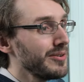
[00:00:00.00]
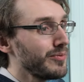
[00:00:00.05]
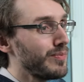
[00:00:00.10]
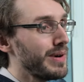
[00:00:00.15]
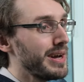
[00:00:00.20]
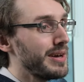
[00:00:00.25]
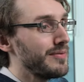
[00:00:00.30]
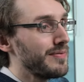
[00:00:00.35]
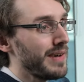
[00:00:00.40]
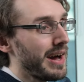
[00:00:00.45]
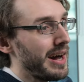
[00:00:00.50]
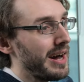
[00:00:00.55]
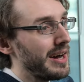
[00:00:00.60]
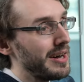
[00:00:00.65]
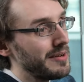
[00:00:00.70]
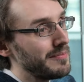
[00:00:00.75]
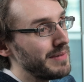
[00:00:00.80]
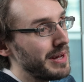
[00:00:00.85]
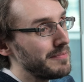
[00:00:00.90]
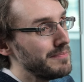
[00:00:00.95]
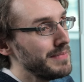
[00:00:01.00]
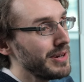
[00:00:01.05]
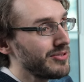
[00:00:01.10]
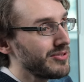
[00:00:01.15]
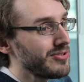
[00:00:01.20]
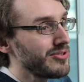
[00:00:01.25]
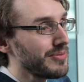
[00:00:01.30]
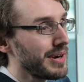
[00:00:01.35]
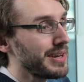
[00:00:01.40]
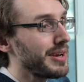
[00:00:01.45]
with an
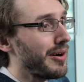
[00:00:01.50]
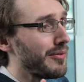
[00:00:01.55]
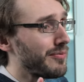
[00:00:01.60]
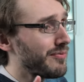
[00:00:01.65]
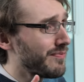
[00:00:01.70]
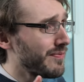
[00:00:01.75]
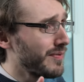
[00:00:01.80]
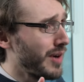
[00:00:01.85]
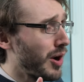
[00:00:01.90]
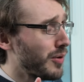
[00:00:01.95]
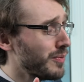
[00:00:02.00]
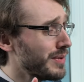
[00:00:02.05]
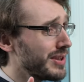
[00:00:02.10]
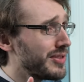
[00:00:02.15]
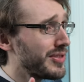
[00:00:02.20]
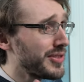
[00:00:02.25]
admissions rate of only